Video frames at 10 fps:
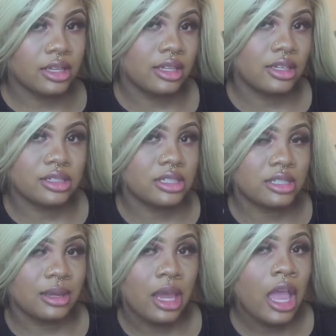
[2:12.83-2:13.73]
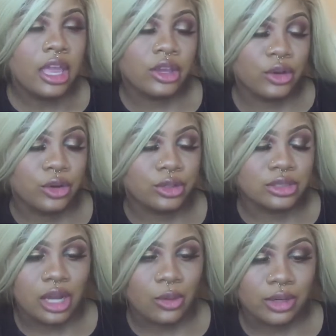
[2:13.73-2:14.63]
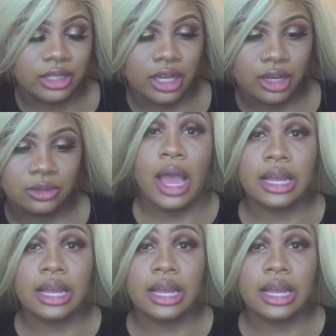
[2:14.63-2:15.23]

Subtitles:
because your girl is not working out.